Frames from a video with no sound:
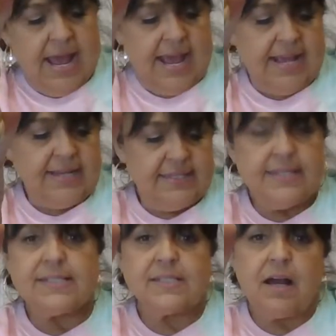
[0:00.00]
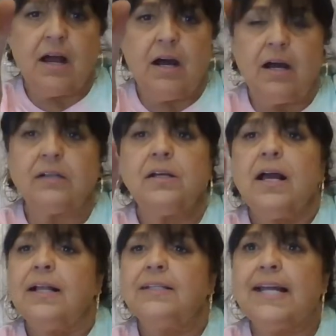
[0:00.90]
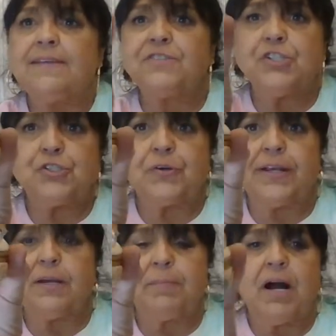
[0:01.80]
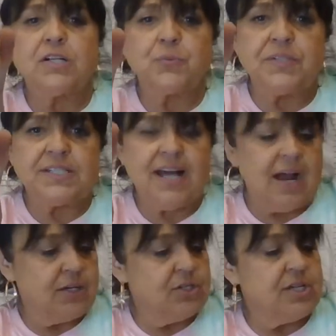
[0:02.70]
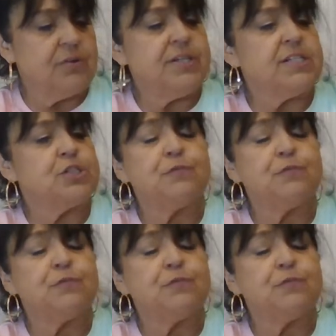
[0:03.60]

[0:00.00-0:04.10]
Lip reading: And this Lefton trinket box with the tigers on it is